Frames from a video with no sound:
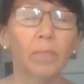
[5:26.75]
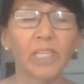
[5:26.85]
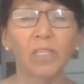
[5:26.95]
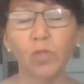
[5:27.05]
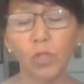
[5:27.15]

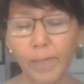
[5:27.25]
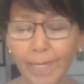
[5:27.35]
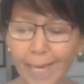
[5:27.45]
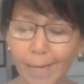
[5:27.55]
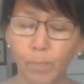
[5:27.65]
It used to be
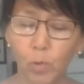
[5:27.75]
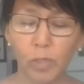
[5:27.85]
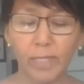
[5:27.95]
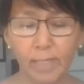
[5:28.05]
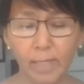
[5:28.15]
Cape
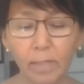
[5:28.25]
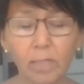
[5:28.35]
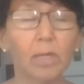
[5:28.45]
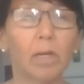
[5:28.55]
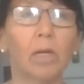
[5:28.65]
Dorset,
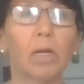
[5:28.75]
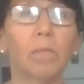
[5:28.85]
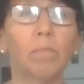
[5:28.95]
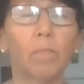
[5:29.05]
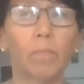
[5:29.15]

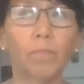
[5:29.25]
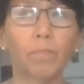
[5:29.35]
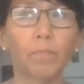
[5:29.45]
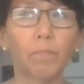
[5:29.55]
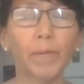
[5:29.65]

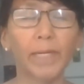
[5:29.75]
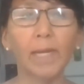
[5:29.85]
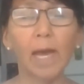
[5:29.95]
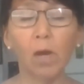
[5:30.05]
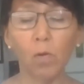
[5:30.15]
but
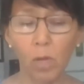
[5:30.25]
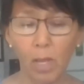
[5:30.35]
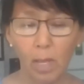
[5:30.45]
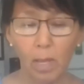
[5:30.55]
now